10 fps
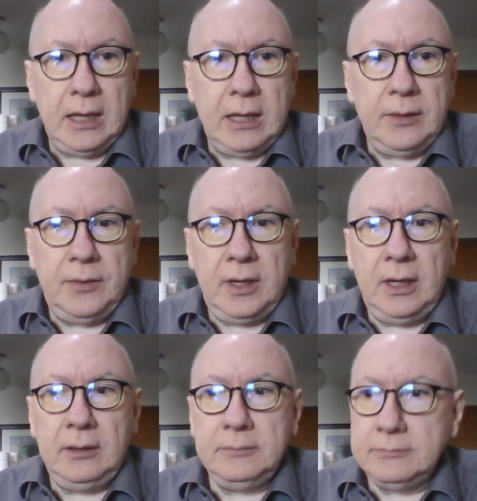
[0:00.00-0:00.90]

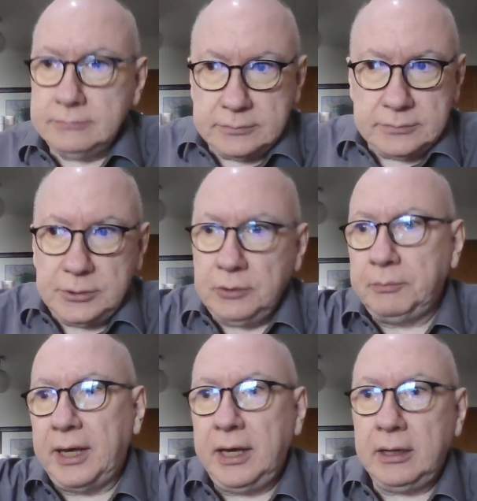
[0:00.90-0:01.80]
they,
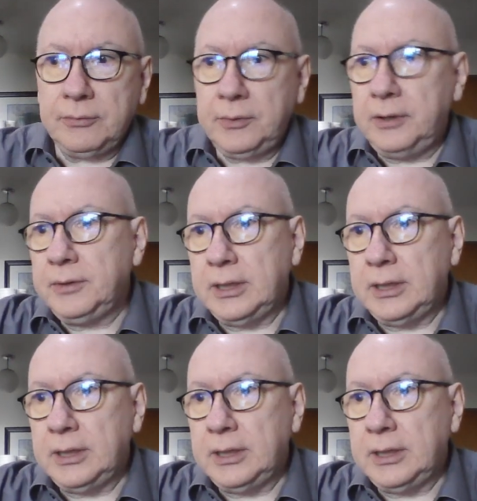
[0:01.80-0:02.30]
paddle around